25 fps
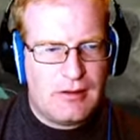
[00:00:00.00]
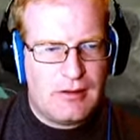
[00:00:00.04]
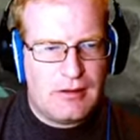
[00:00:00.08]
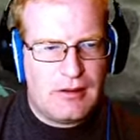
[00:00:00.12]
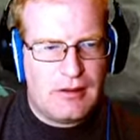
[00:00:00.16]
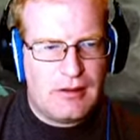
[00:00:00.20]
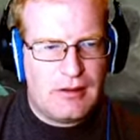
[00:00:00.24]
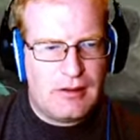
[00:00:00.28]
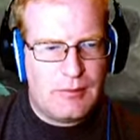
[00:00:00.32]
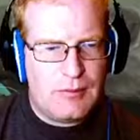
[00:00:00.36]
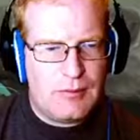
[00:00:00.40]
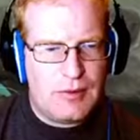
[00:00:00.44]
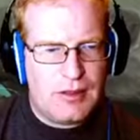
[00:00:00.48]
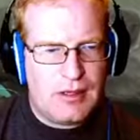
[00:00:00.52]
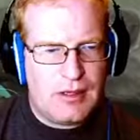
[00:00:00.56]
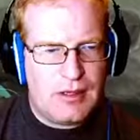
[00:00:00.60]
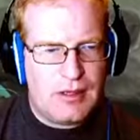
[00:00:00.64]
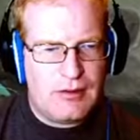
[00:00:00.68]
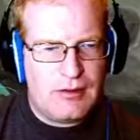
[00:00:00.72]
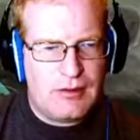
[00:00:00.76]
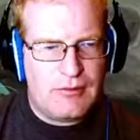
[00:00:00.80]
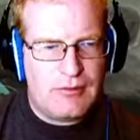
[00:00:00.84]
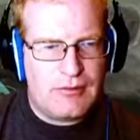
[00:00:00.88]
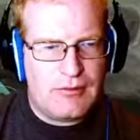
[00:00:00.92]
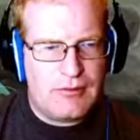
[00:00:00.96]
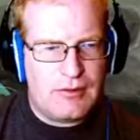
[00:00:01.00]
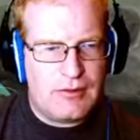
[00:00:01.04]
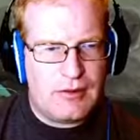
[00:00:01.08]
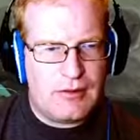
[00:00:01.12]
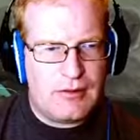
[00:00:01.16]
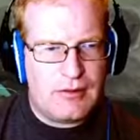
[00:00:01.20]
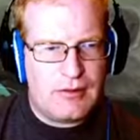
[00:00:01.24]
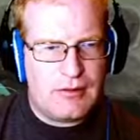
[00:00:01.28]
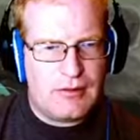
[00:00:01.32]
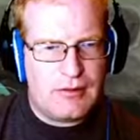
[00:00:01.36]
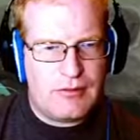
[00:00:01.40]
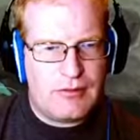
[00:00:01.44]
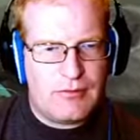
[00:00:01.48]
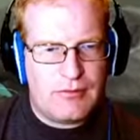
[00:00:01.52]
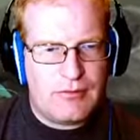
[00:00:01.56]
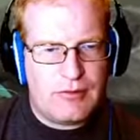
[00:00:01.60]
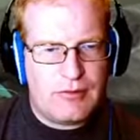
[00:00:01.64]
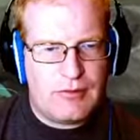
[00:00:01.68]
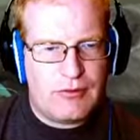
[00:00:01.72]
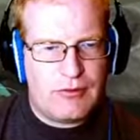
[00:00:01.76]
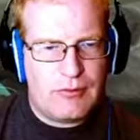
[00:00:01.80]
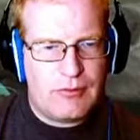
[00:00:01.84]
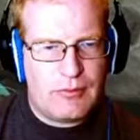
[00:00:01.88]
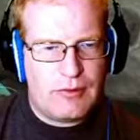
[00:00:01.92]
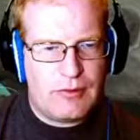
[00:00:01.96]
And then we have uh,
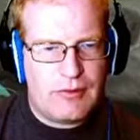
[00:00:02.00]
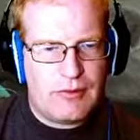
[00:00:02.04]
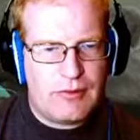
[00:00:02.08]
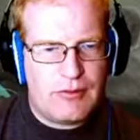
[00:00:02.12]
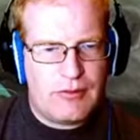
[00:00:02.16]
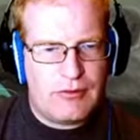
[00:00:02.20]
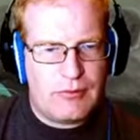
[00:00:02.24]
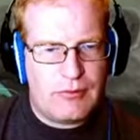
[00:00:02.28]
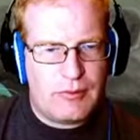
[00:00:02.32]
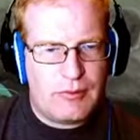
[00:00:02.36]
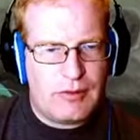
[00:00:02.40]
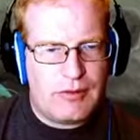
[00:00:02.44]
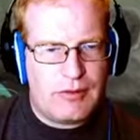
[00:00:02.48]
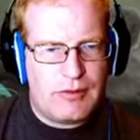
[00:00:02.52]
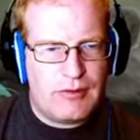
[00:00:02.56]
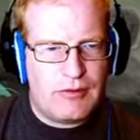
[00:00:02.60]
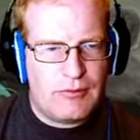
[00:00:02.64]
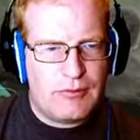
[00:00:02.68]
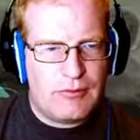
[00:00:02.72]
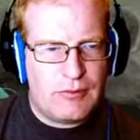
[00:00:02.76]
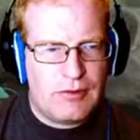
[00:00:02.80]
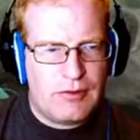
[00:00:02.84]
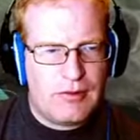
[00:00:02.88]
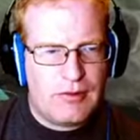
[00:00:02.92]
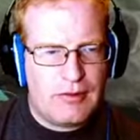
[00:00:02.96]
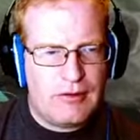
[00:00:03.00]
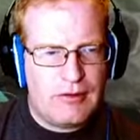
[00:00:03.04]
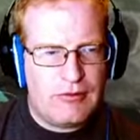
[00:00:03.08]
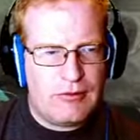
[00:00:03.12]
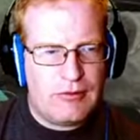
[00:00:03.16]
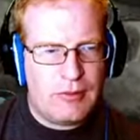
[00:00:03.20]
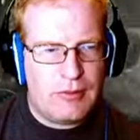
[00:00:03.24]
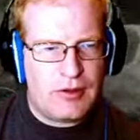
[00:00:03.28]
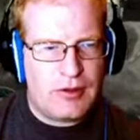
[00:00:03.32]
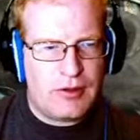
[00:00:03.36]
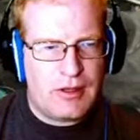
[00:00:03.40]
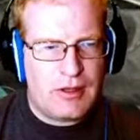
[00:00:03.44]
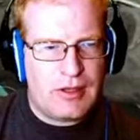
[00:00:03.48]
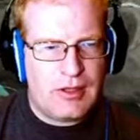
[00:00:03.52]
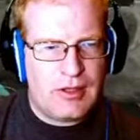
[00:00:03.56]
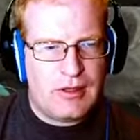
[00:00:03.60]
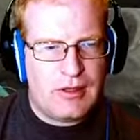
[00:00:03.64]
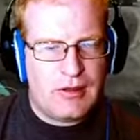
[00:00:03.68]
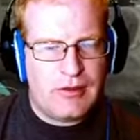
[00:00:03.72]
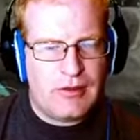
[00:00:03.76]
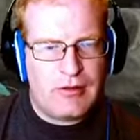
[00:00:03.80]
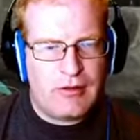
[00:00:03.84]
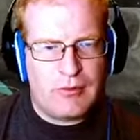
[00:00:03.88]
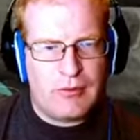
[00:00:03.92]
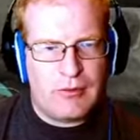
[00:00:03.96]
this one, this one, and this one. These two are
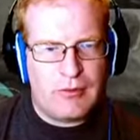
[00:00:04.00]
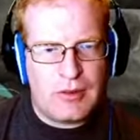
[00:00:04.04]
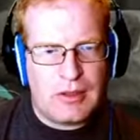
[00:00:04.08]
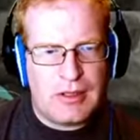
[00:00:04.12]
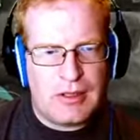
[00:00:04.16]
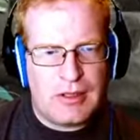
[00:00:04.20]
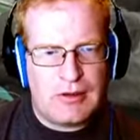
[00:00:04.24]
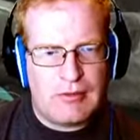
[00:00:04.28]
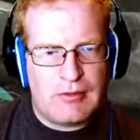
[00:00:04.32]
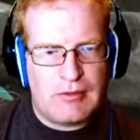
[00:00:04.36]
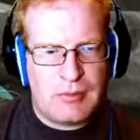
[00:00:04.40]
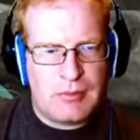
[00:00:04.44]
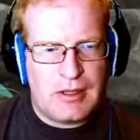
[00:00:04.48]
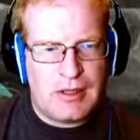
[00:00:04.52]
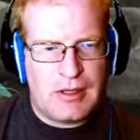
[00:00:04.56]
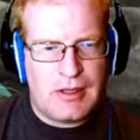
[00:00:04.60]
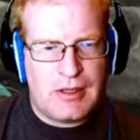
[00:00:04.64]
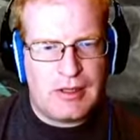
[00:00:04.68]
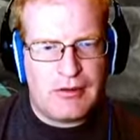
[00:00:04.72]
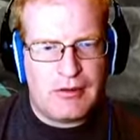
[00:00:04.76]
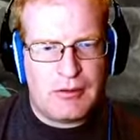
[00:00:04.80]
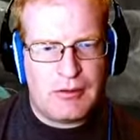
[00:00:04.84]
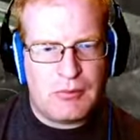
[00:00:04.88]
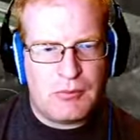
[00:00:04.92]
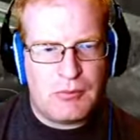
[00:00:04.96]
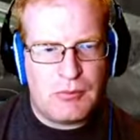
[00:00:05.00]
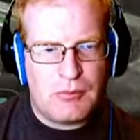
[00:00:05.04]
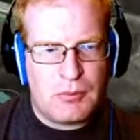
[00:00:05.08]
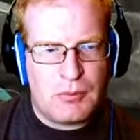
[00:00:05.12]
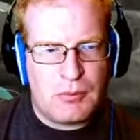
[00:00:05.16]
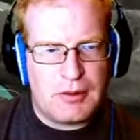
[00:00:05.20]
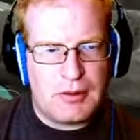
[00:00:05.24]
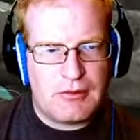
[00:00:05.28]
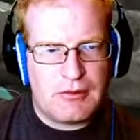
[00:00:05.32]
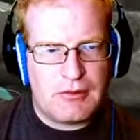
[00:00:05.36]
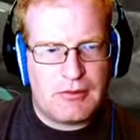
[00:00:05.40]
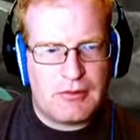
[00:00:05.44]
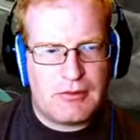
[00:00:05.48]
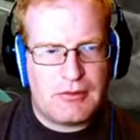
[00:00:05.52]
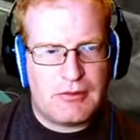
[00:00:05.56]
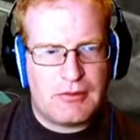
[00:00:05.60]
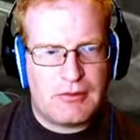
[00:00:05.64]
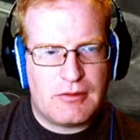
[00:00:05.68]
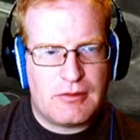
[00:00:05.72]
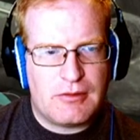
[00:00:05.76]
on, and this one will get its supply here in a moment.